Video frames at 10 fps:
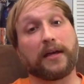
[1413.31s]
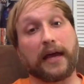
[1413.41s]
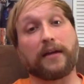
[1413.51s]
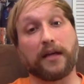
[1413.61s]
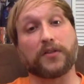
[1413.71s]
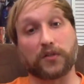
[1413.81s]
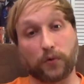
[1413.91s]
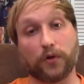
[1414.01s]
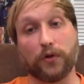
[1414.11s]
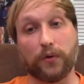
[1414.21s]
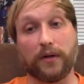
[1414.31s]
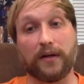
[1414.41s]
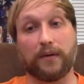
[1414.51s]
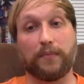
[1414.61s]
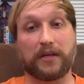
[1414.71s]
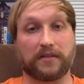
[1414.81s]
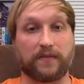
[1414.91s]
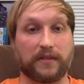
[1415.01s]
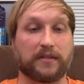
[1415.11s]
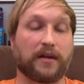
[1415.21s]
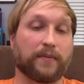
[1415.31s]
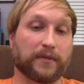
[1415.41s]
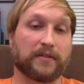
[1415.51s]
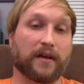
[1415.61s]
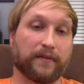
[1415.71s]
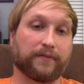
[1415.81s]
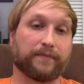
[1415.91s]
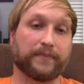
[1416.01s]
can get screwed because of this type of stuff.